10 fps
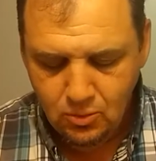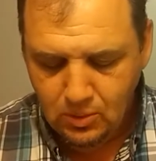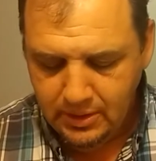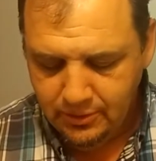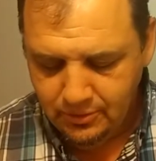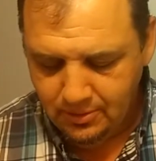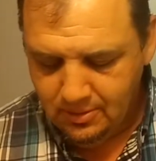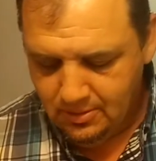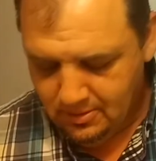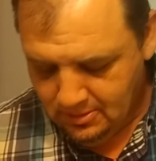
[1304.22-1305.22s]
One
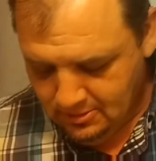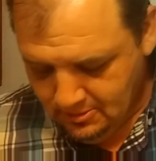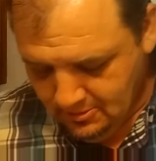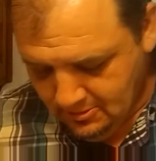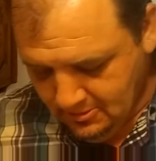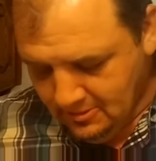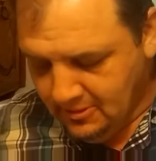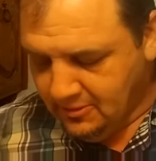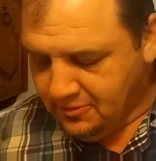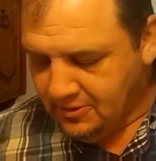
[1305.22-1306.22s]
other
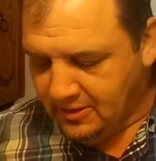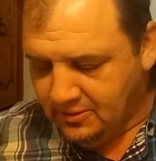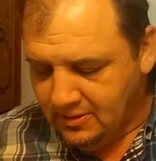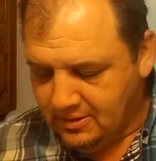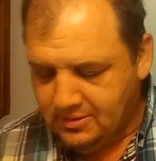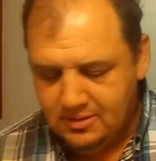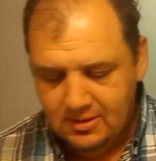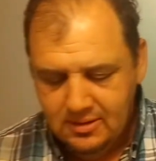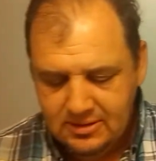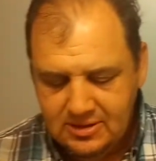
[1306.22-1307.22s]
thing that
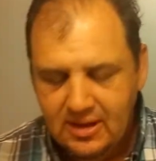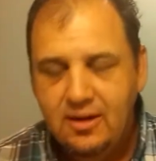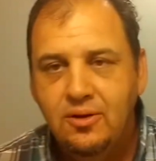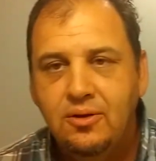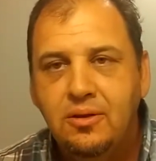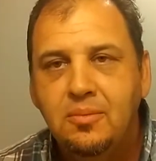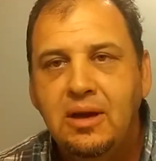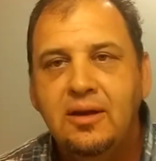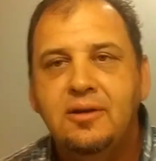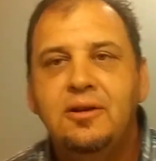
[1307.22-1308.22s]
is kind of on the
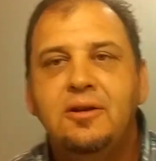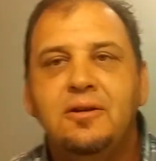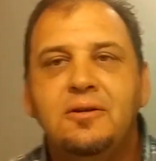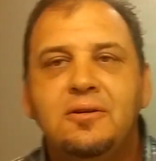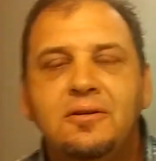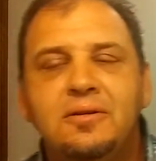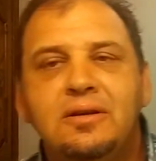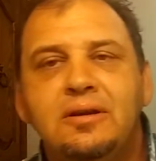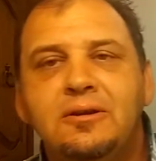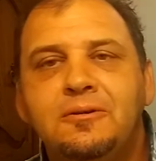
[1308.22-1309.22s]
mind,
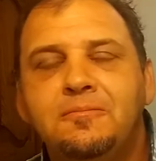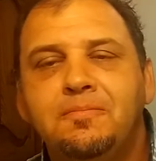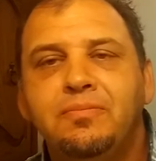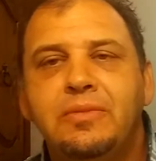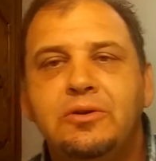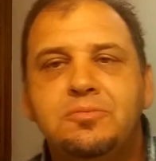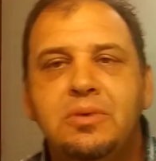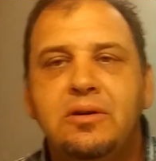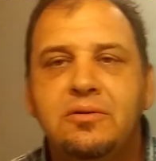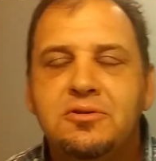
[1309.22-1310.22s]
there's
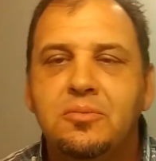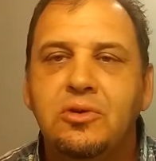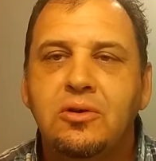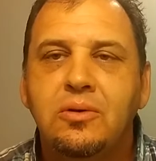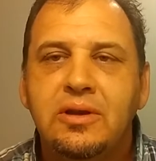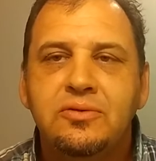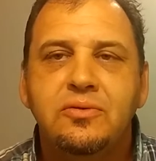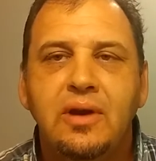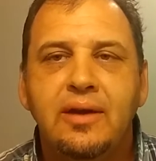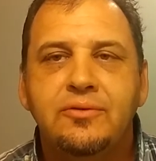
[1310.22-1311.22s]
been some requests
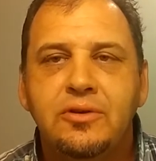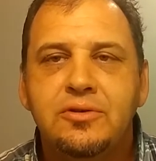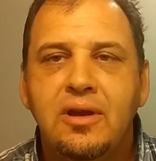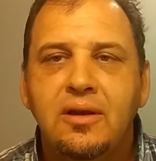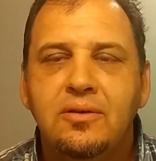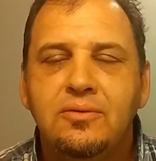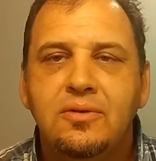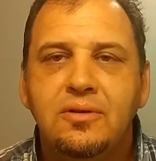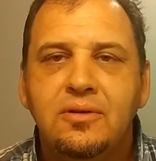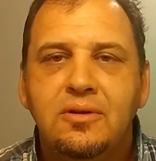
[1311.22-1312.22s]
for
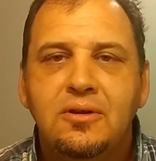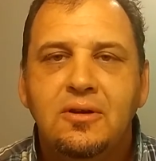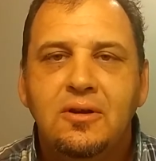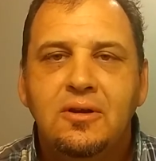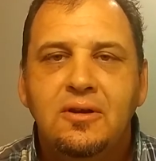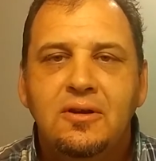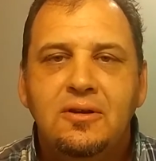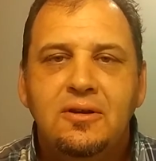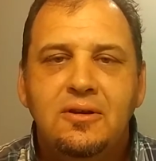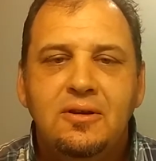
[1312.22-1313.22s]
aftershave,
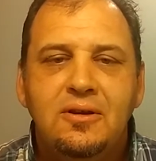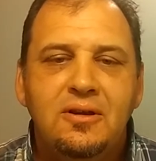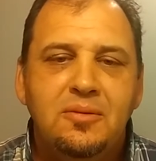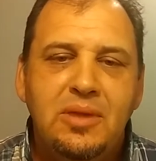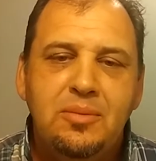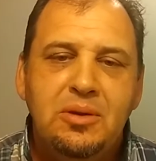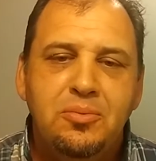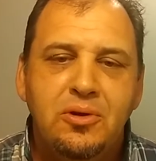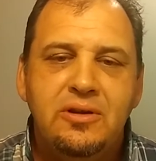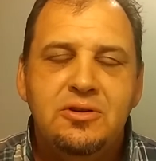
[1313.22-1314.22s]
maybe
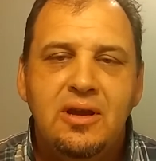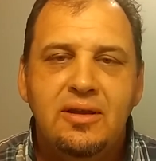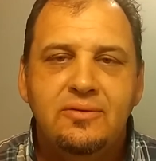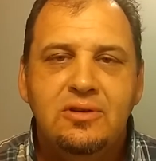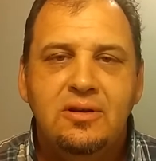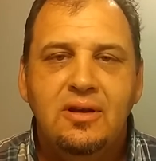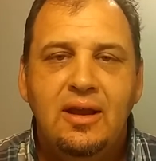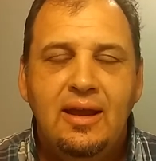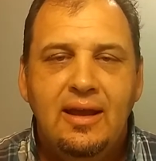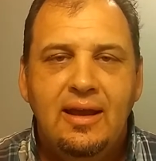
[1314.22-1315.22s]
pre-shaves, and
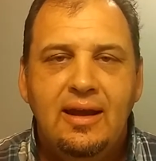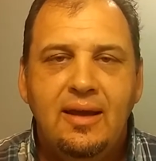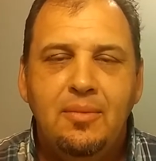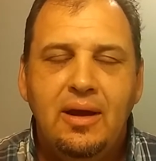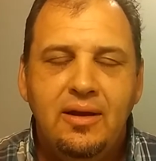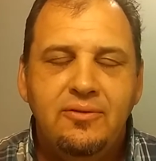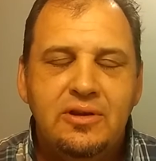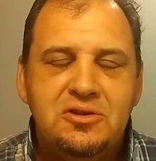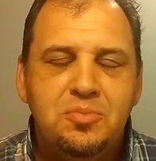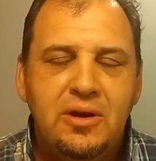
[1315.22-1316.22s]
I might have
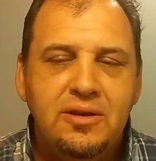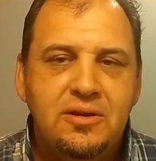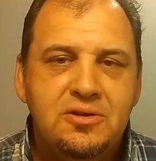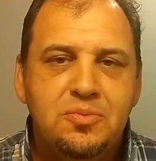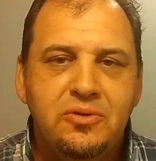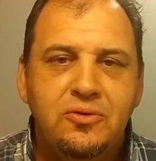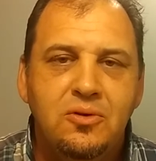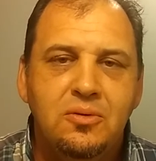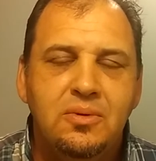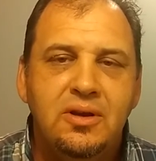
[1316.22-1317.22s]
explained this
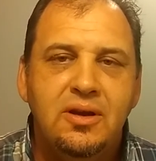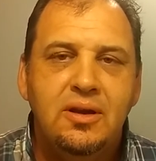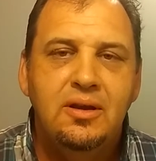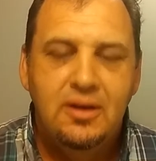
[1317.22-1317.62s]
before, but